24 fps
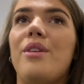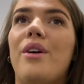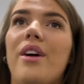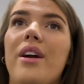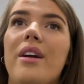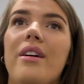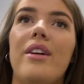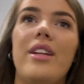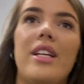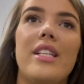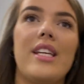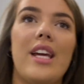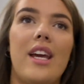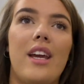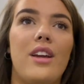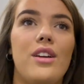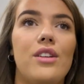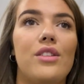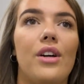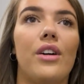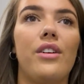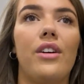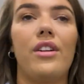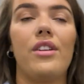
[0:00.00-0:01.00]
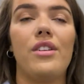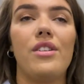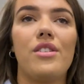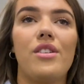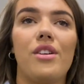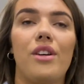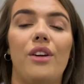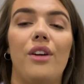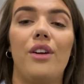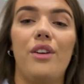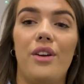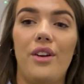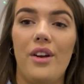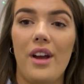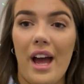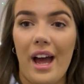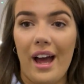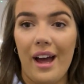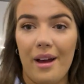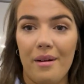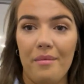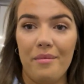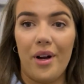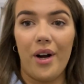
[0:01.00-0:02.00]
now I'm gonna take you down to
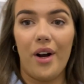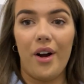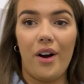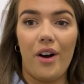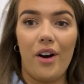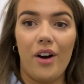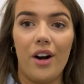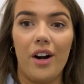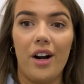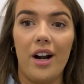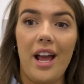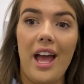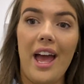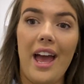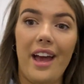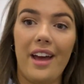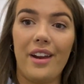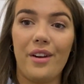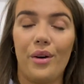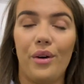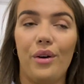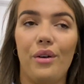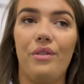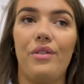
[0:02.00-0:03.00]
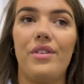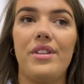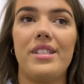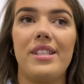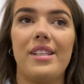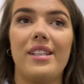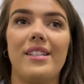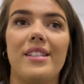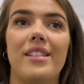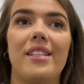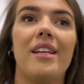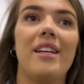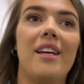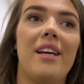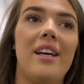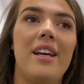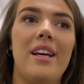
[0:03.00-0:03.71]
our head offices.